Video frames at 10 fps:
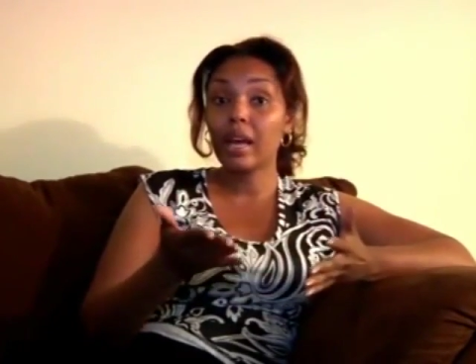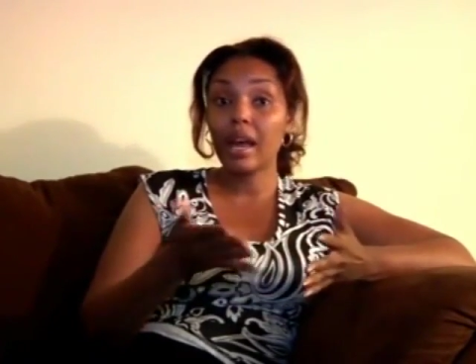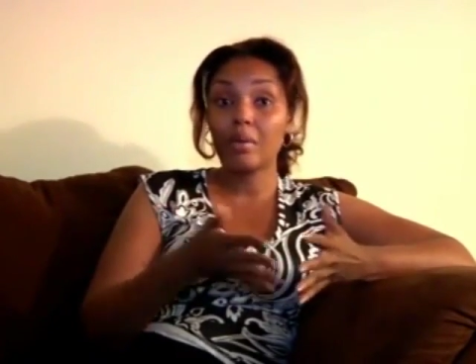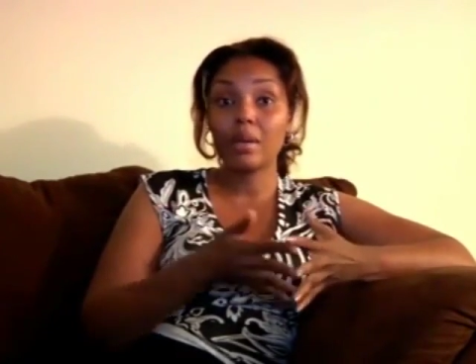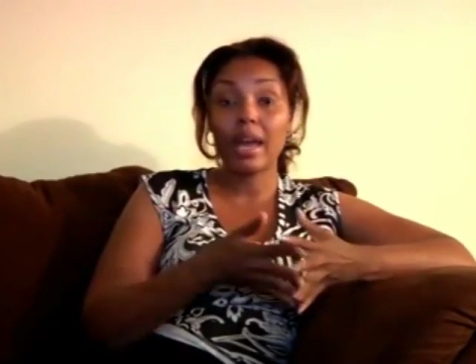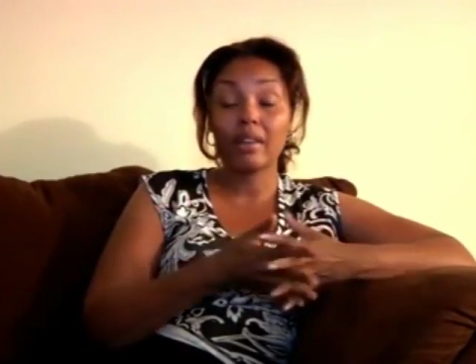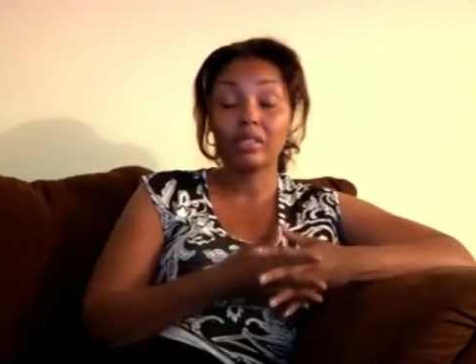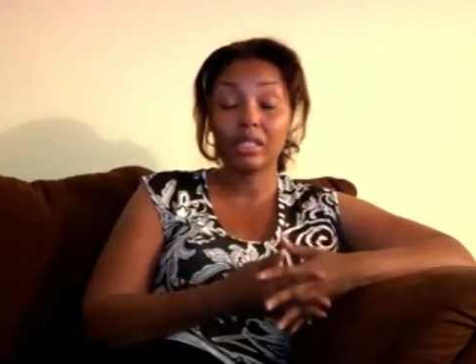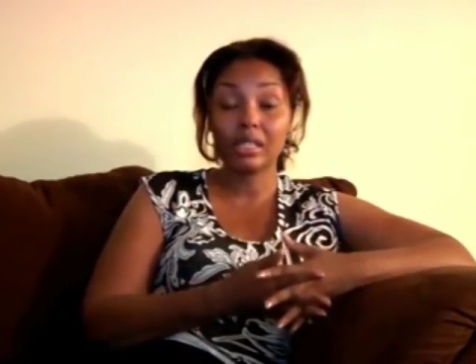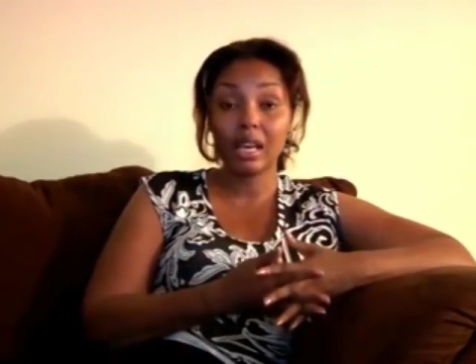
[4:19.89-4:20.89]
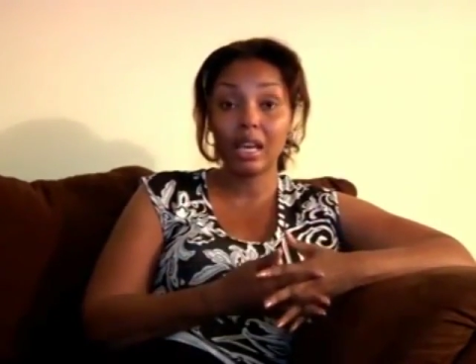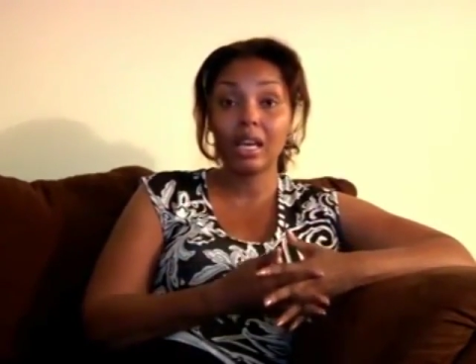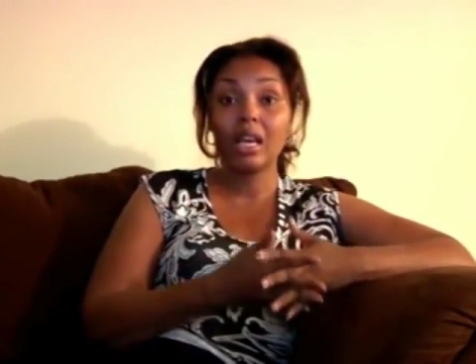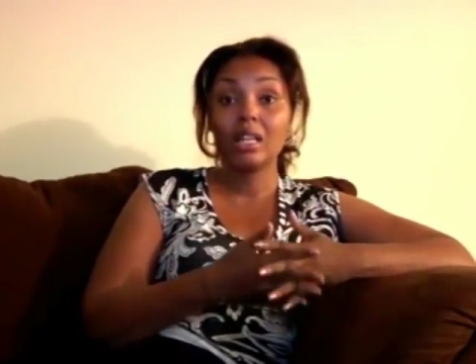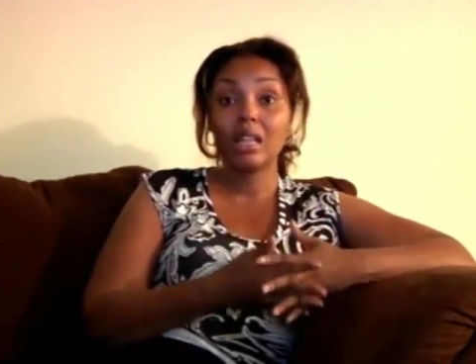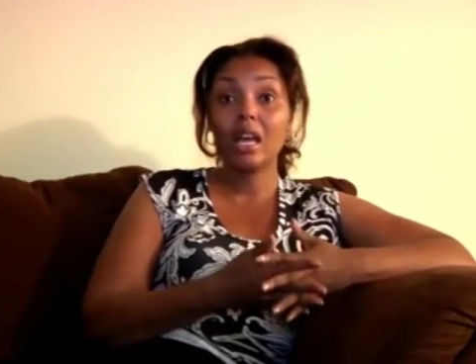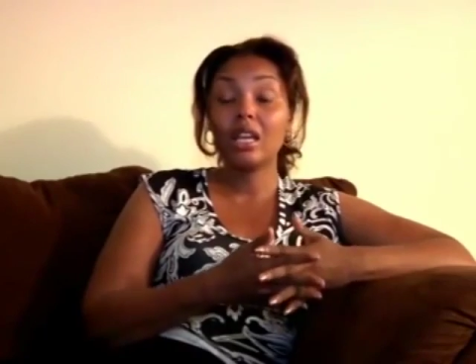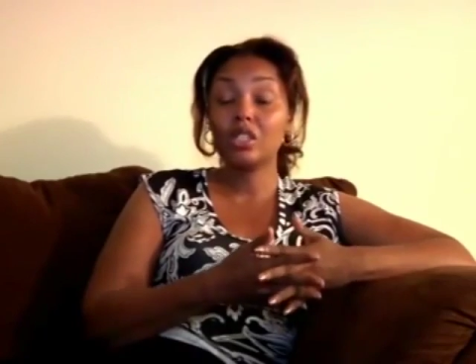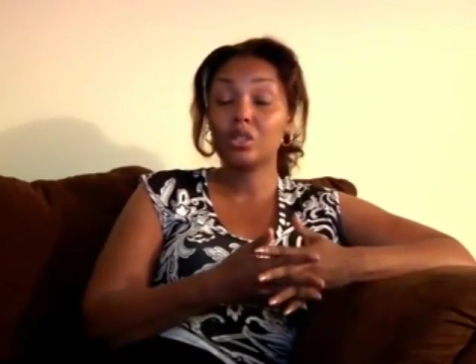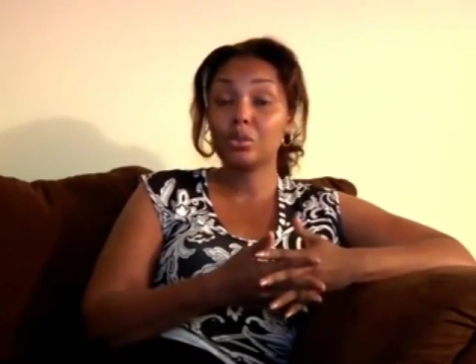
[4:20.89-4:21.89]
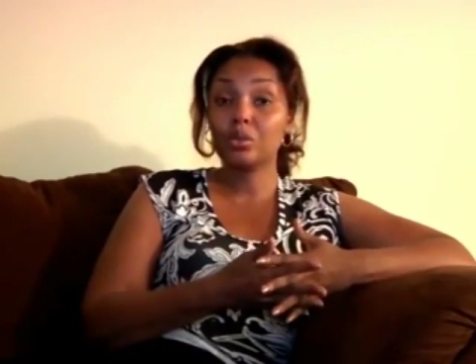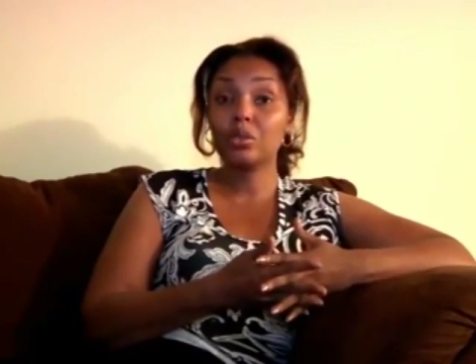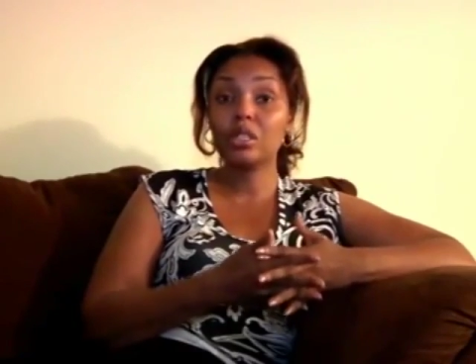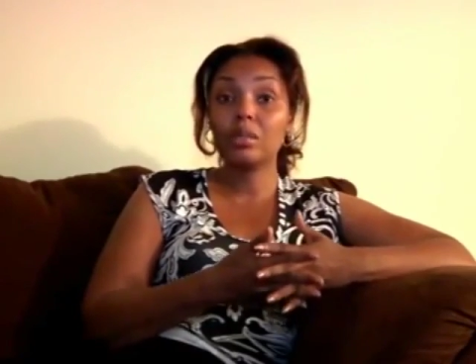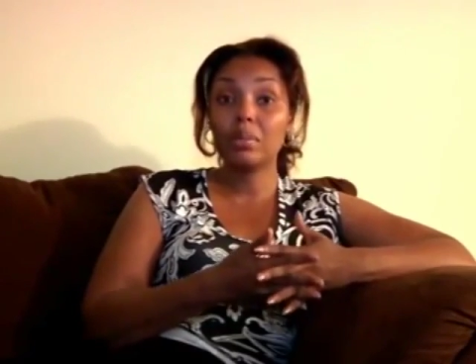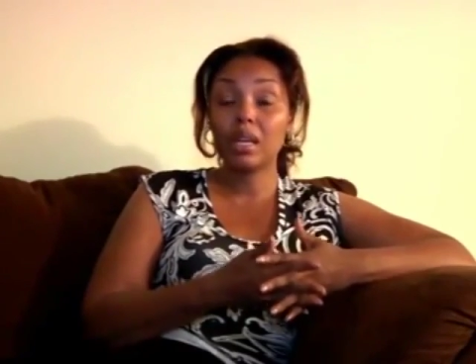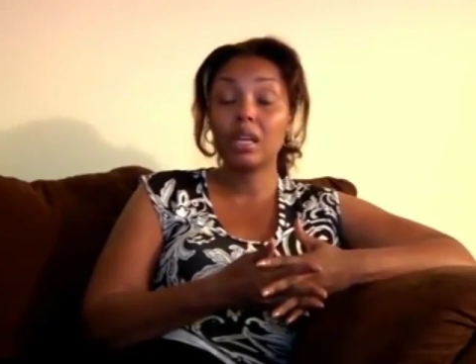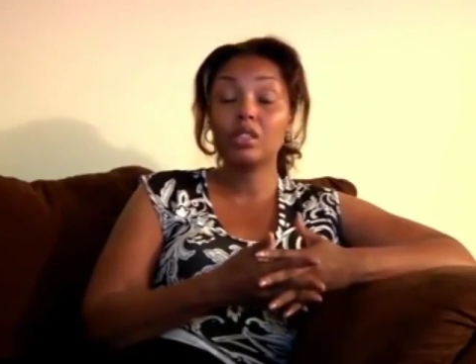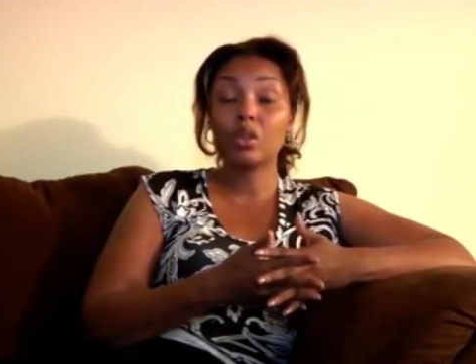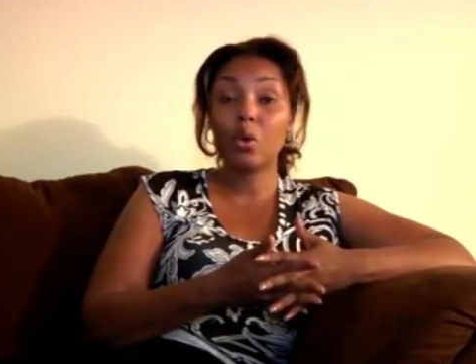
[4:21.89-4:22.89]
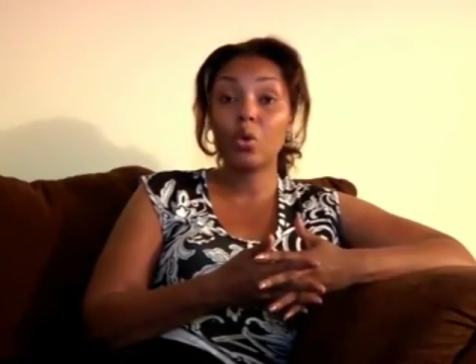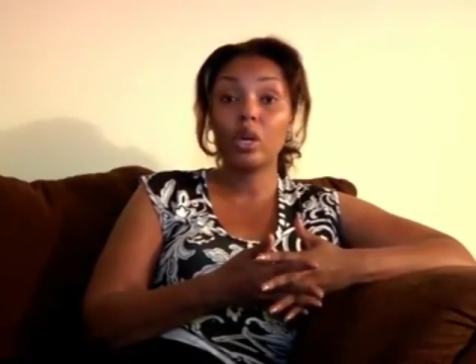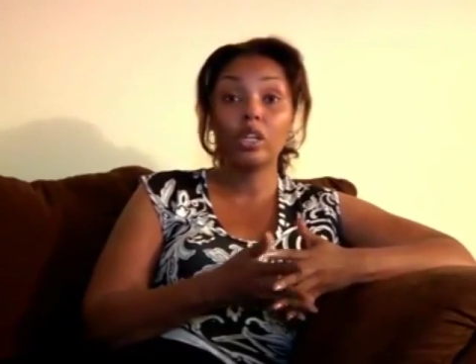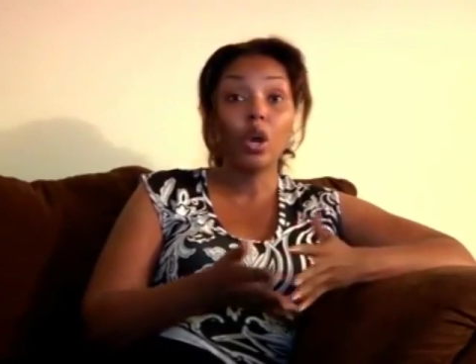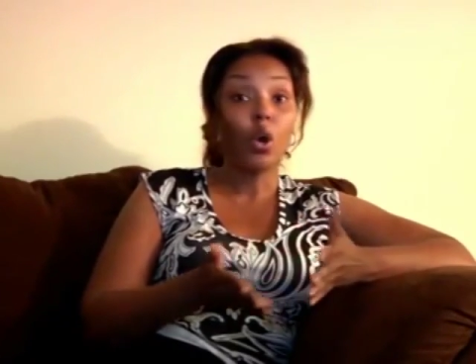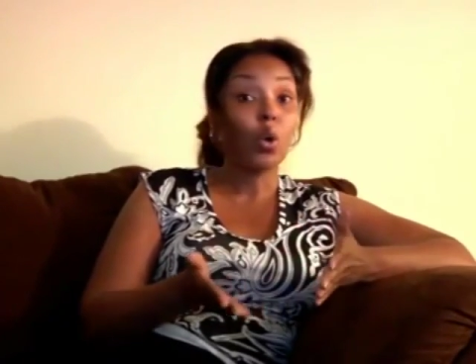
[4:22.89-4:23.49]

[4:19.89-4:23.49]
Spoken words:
I would have to say that it truly depends on